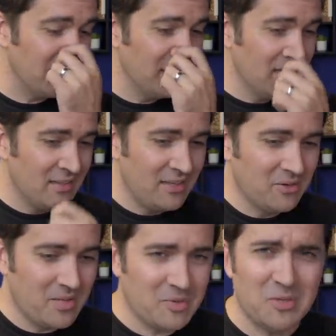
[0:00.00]
I think it
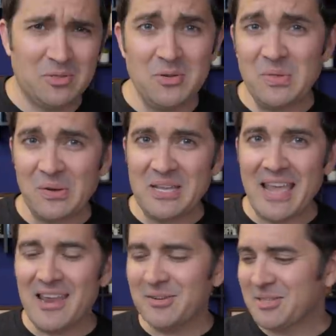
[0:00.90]
was episode two
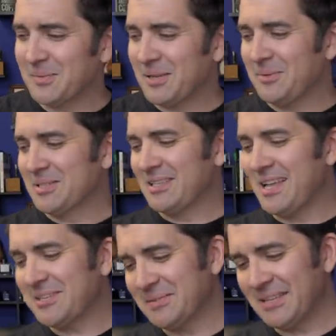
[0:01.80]
thirty-eight or something was the
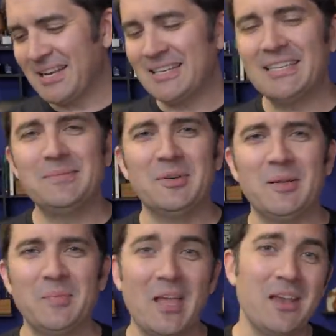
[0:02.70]
last one that I did.
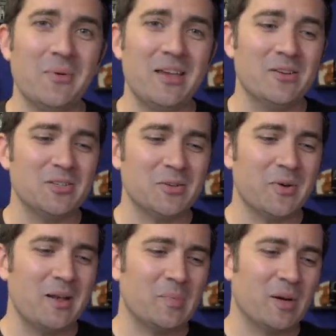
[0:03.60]
But anyway, here's your
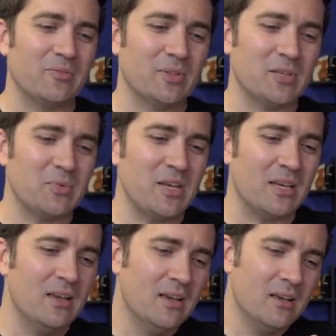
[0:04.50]
writing prompt for this week.